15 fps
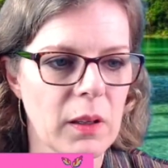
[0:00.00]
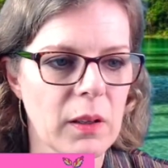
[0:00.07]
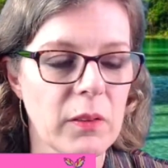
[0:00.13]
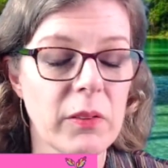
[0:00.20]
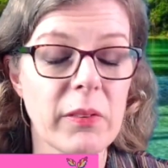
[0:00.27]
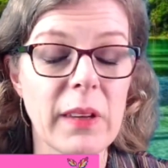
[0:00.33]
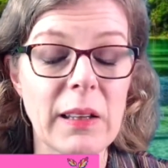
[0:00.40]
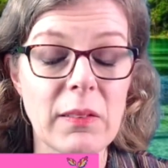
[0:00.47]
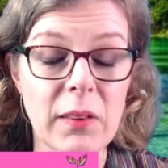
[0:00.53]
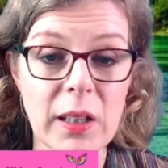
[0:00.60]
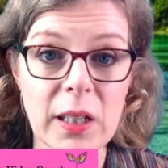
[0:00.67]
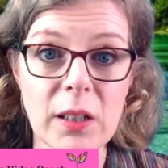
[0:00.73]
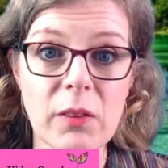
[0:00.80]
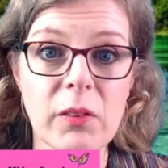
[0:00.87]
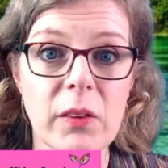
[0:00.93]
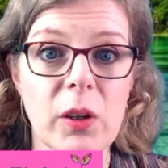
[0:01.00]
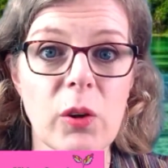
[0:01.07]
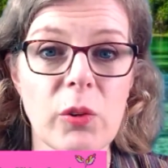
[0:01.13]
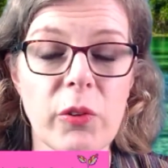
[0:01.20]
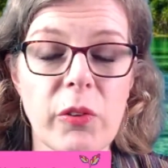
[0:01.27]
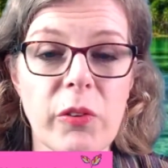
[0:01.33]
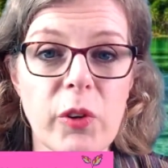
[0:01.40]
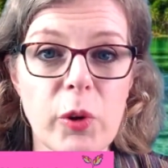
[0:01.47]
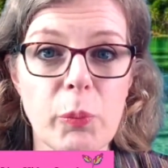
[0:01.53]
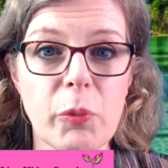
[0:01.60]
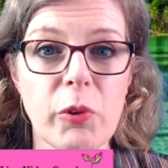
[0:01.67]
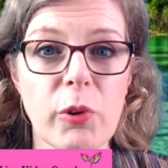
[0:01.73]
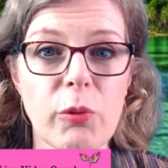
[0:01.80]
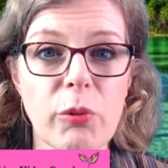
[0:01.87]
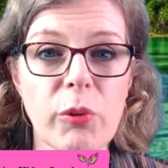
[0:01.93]
settings on Zoom
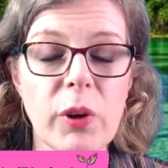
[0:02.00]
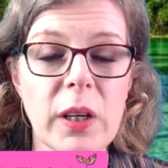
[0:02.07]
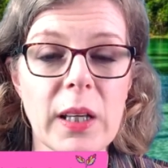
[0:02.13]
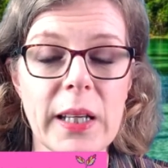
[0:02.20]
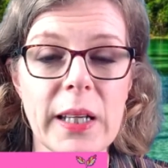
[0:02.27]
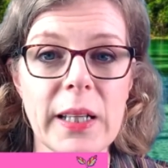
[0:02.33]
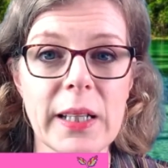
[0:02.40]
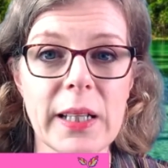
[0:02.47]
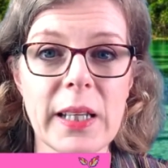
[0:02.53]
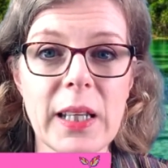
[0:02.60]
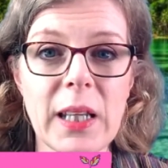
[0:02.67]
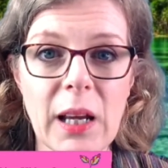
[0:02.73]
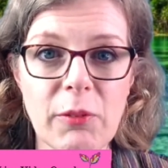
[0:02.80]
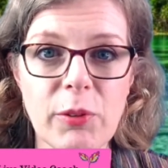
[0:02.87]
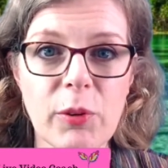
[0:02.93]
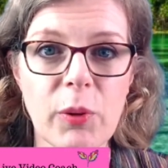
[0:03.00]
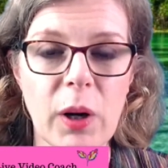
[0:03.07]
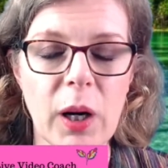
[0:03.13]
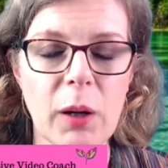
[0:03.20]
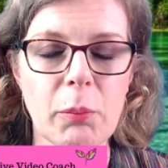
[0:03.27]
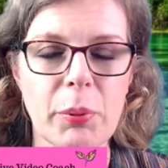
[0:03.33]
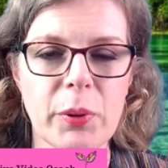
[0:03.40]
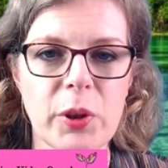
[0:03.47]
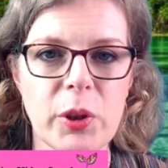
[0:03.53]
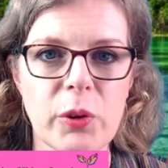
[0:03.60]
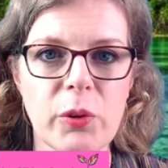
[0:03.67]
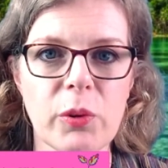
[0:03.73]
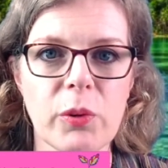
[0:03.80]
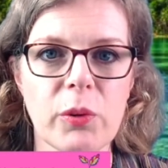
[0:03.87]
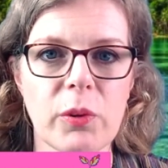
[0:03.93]
to really level up
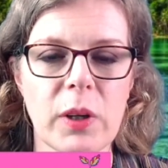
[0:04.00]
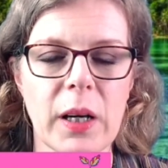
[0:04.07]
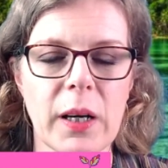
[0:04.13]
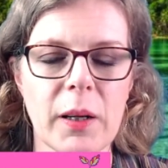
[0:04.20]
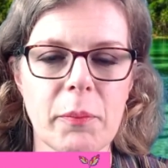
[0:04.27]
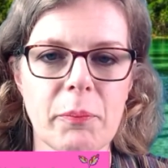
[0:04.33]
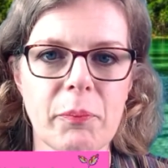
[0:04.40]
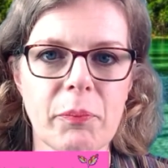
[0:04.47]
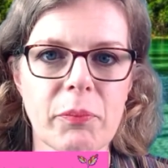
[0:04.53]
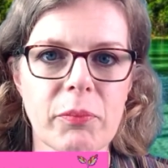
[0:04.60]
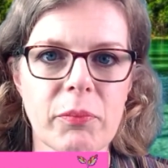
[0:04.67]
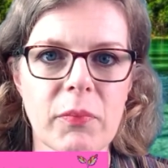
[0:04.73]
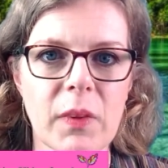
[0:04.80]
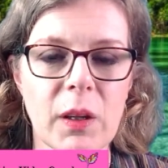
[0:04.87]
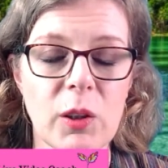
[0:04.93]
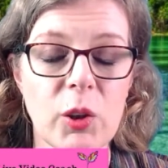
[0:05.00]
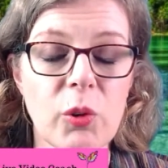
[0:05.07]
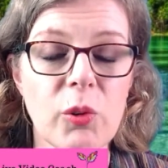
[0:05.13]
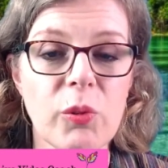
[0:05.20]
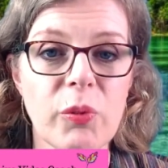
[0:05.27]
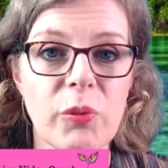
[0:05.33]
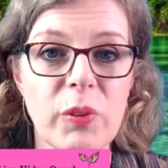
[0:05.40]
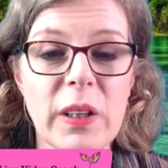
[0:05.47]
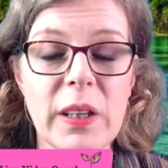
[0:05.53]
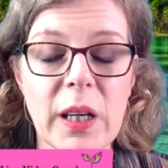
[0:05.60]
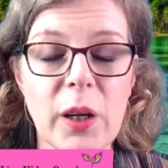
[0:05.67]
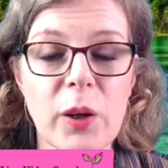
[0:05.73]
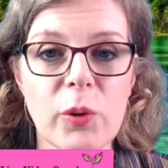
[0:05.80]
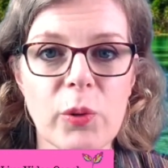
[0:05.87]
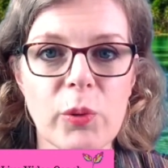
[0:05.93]
your
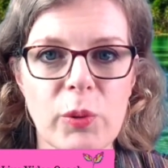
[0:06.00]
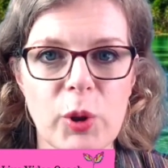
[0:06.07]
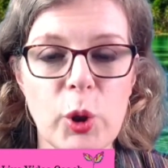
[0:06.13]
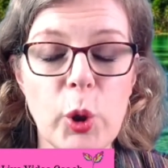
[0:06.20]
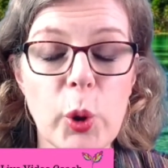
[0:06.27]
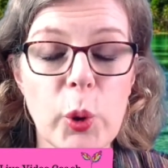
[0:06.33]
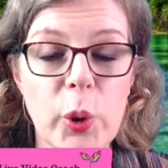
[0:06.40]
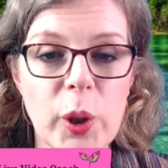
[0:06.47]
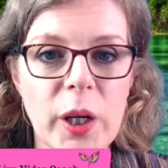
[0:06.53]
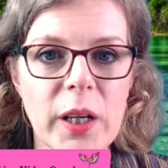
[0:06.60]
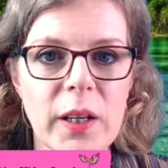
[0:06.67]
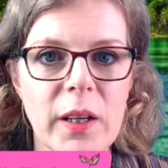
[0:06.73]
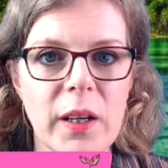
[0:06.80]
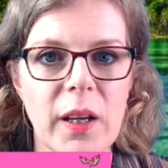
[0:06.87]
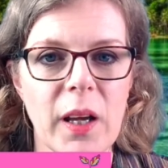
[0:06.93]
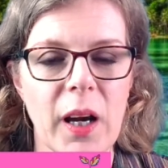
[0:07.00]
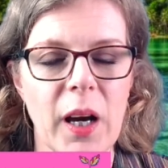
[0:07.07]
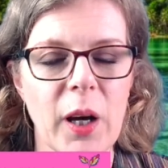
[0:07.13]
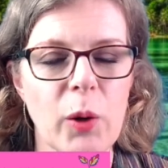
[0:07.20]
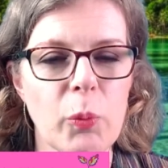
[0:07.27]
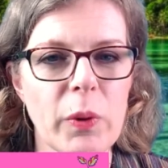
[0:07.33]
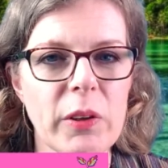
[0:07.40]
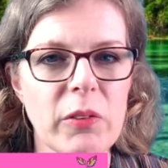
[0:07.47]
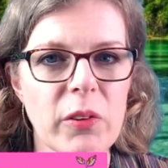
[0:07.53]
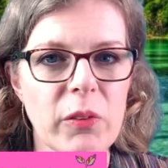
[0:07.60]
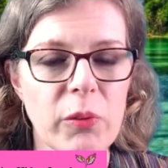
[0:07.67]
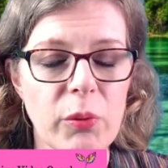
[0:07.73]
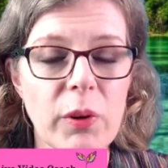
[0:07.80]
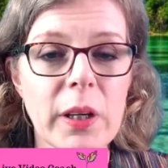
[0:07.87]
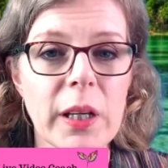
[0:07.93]
video look, which
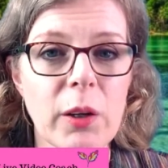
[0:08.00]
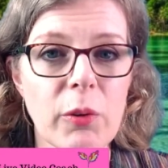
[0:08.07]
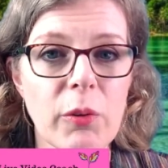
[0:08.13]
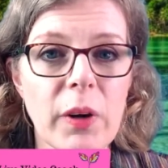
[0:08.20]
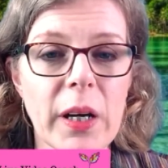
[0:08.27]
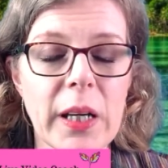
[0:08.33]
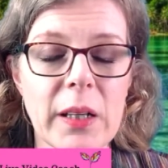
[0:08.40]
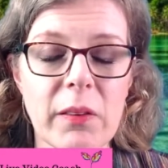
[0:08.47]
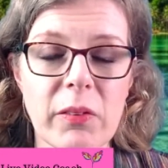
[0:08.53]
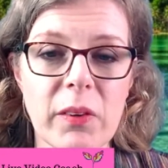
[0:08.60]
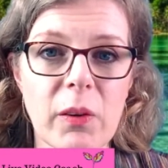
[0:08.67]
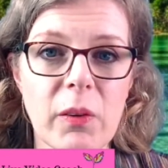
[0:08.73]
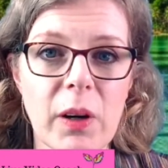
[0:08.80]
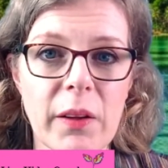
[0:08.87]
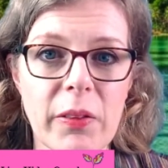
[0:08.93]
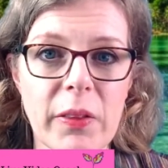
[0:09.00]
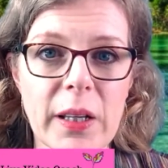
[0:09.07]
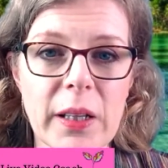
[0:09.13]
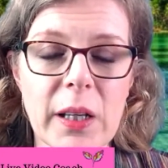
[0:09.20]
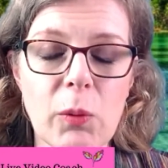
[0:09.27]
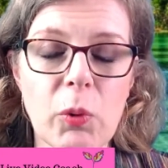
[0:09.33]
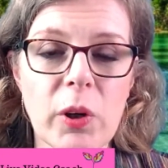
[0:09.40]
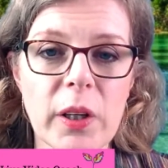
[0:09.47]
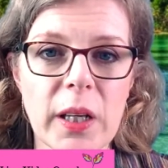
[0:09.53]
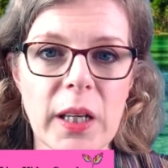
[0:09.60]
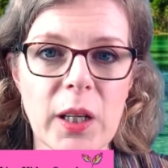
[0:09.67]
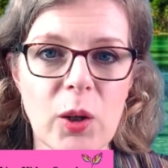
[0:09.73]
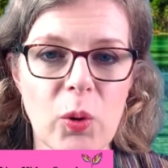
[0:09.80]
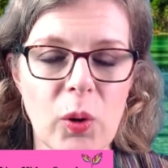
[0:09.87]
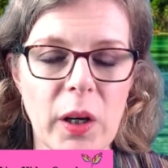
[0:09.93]
is really great. So I think they're
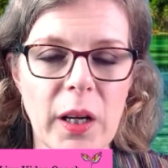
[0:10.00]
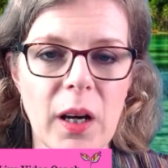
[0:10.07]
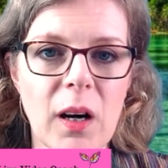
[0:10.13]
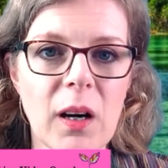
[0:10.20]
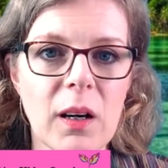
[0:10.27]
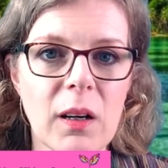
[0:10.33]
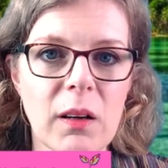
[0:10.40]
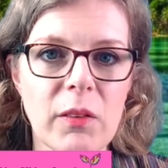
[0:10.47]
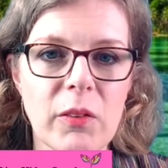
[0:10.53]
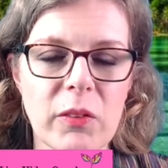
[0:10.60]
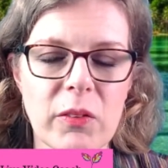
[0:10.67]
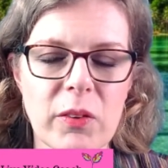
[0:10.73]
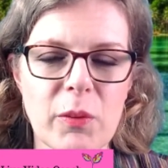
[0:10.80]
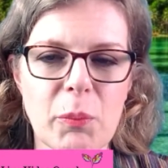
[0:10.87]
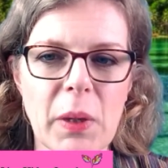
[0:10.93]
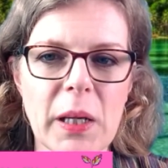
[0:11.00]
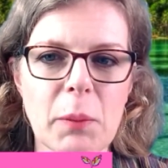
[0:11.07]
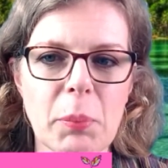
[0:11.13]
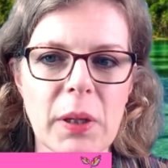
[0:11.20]
working quite hard to